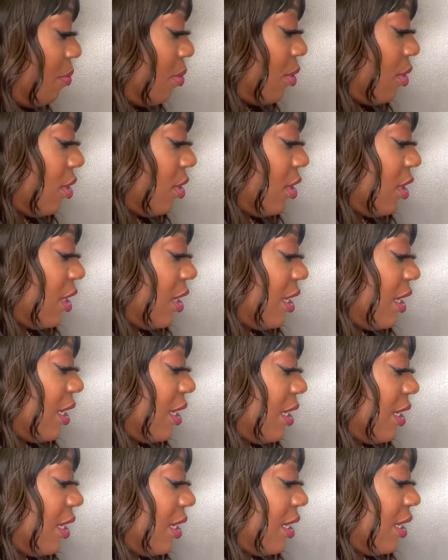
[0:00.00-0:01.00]
put
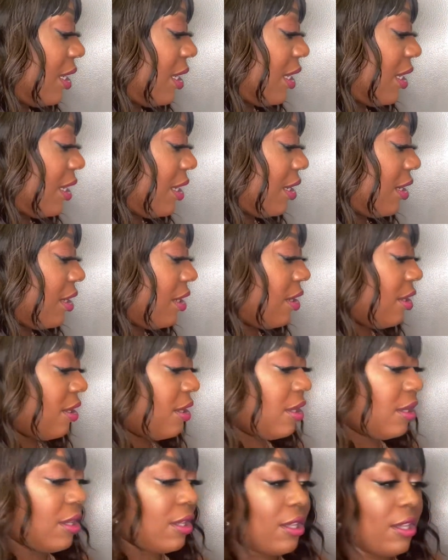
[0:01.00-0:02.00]
it in
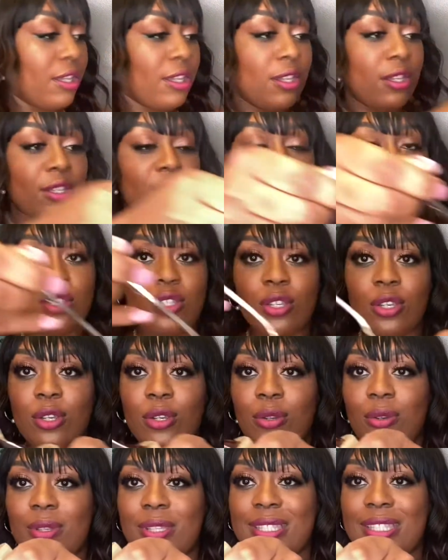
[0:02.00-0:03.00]

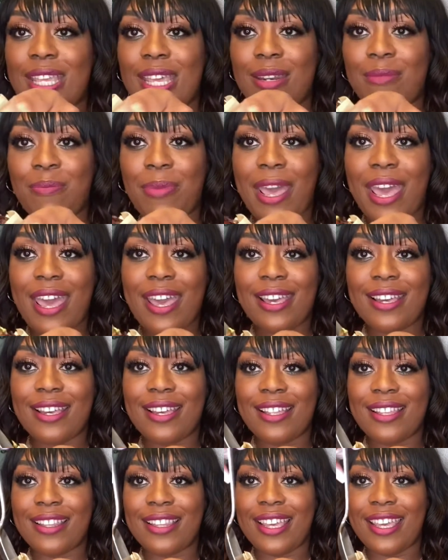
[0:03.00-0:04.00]
to said
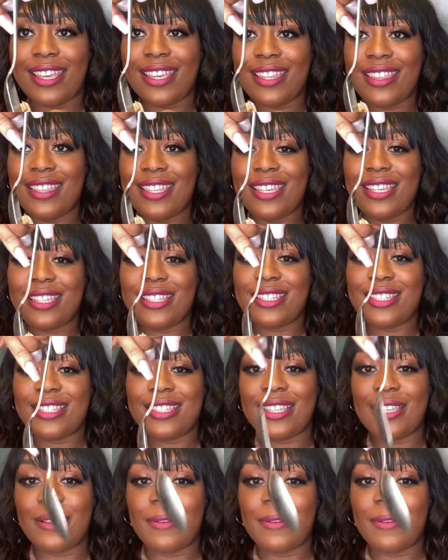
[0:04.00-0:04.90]
bag like this.